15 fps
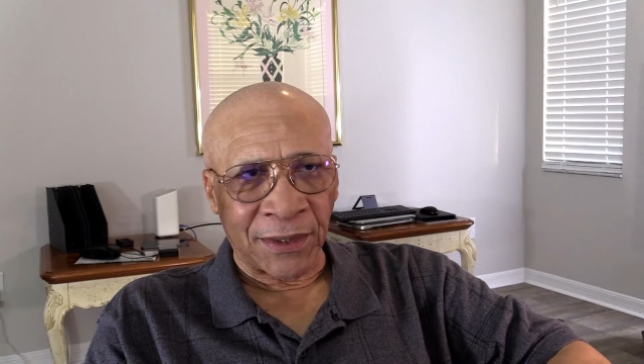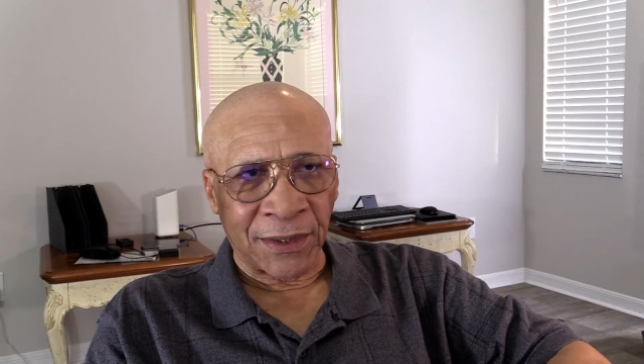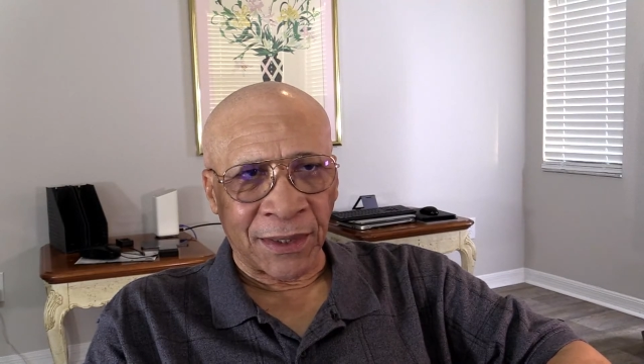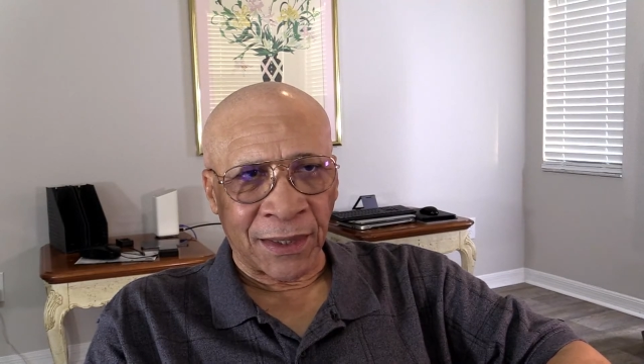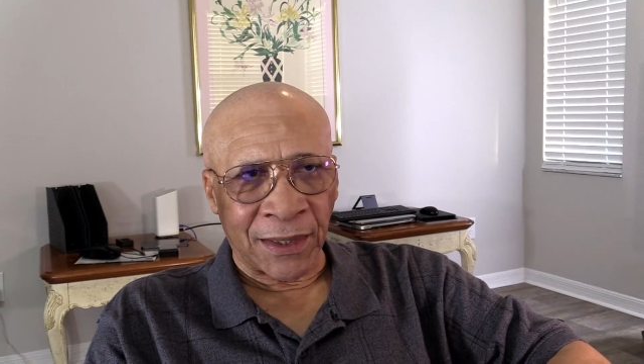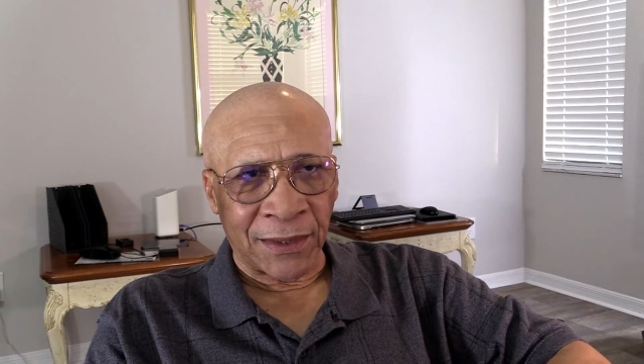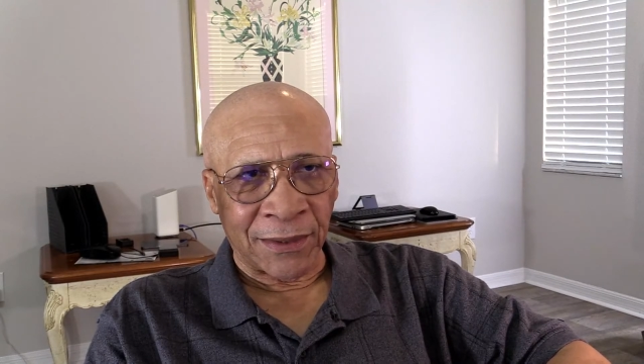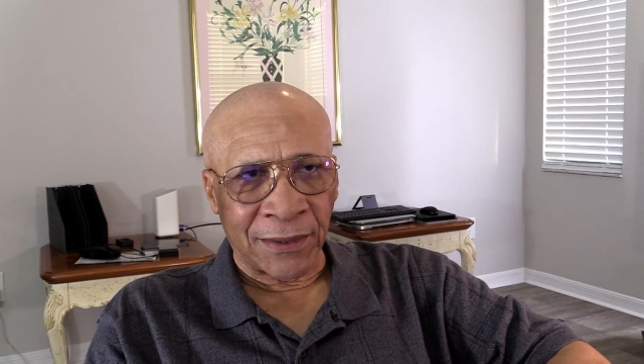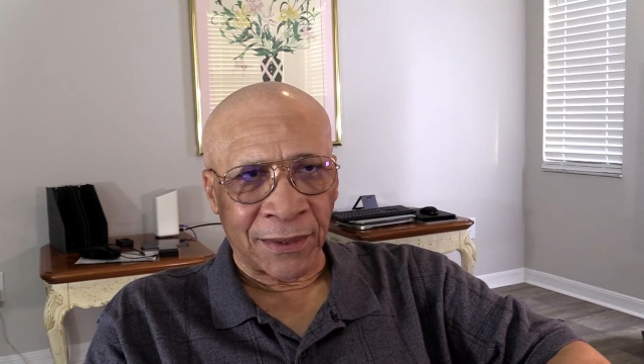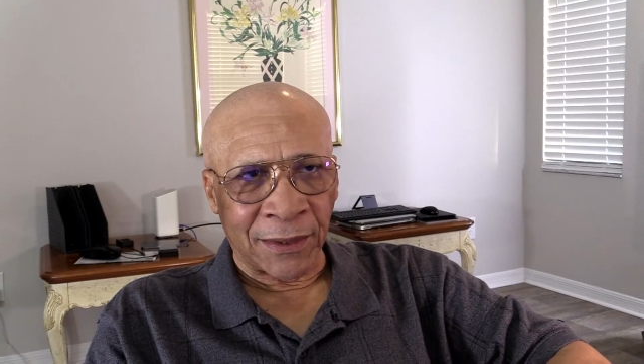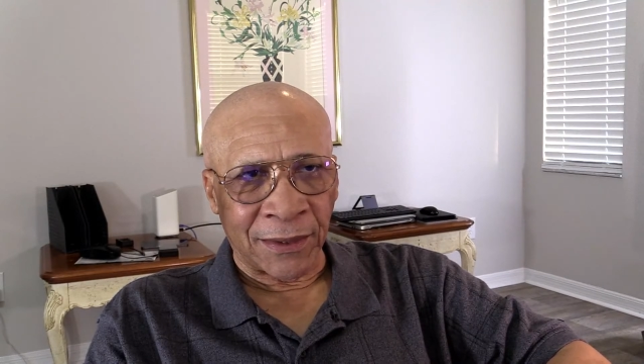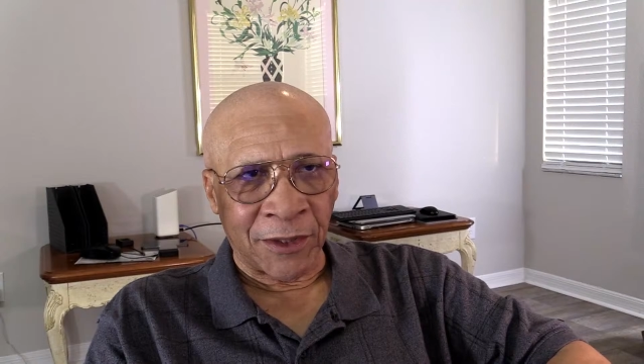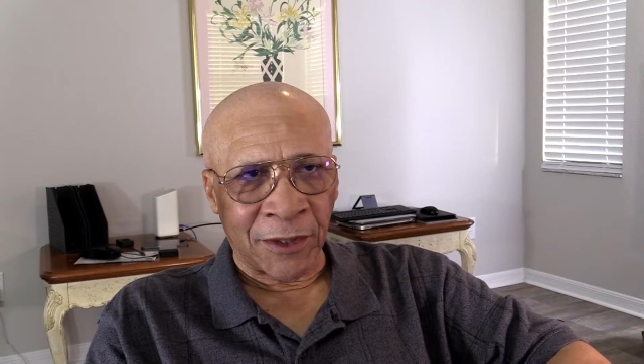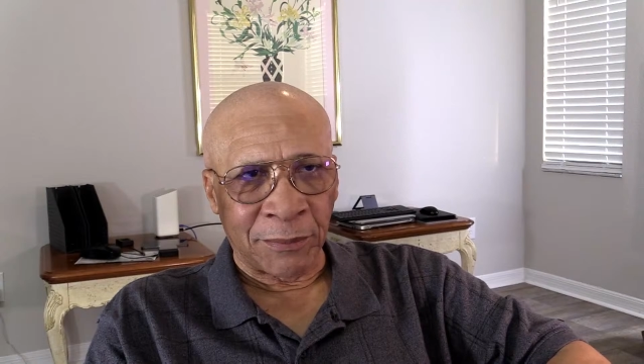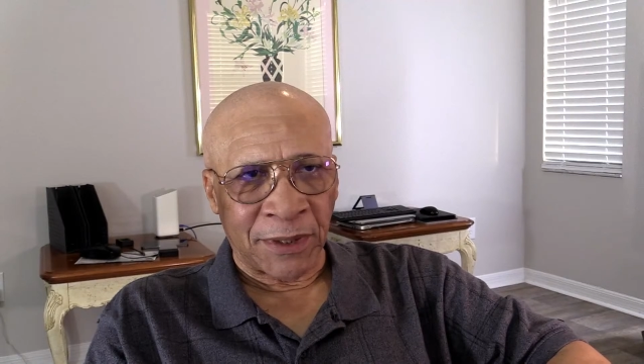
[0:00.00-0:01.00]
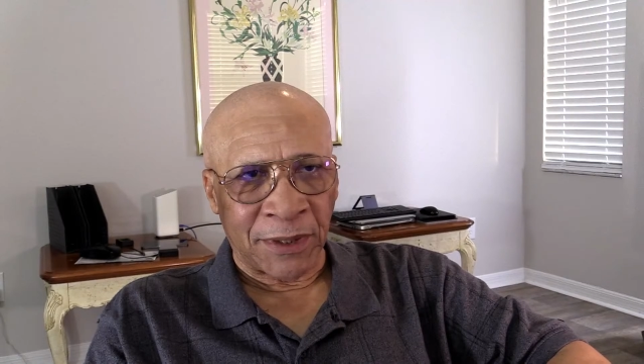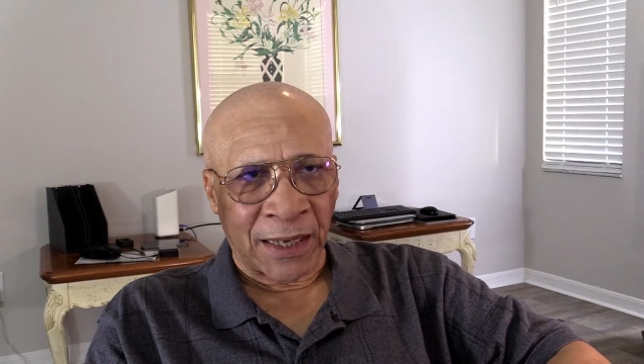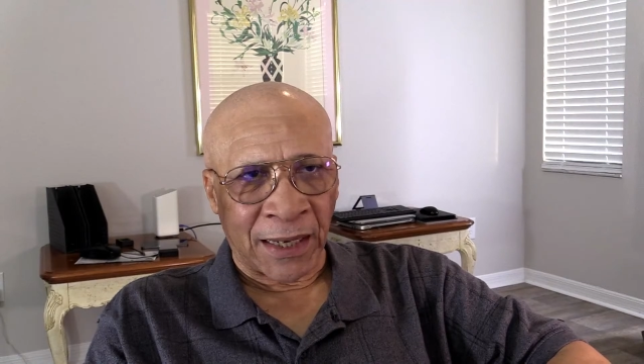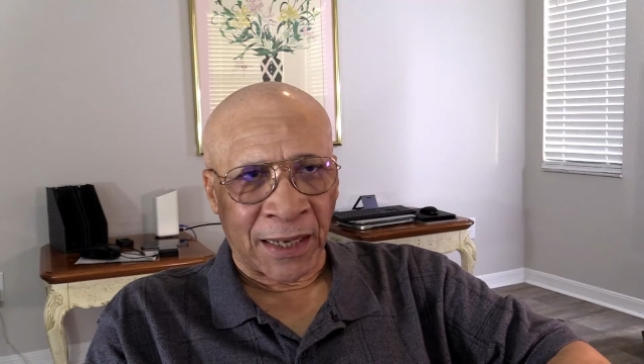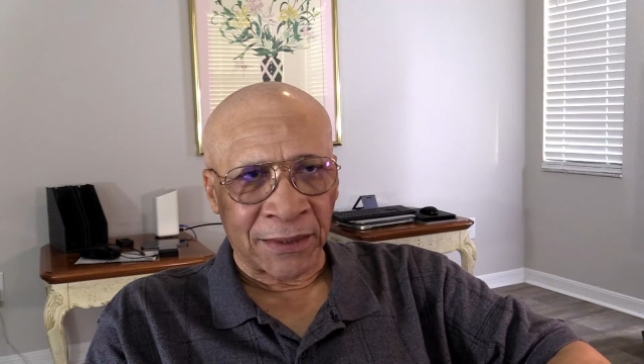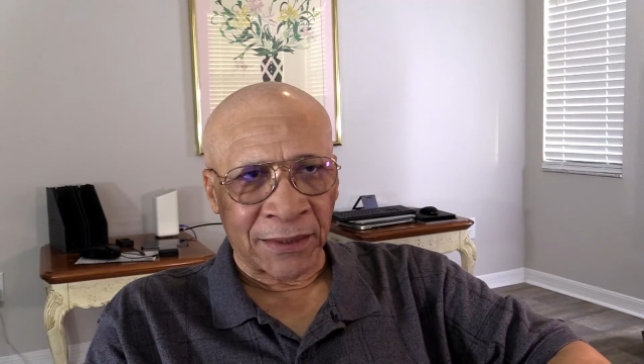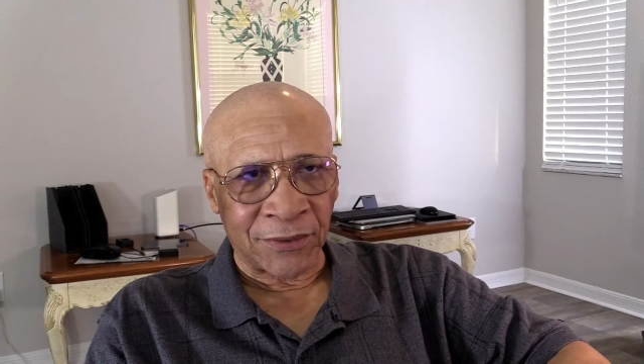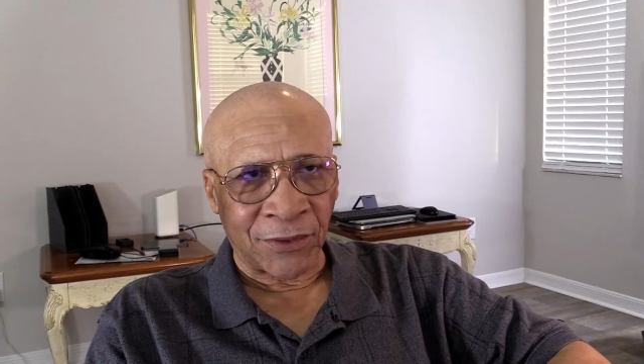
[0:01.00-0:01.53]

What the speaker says: Alien Enemy Act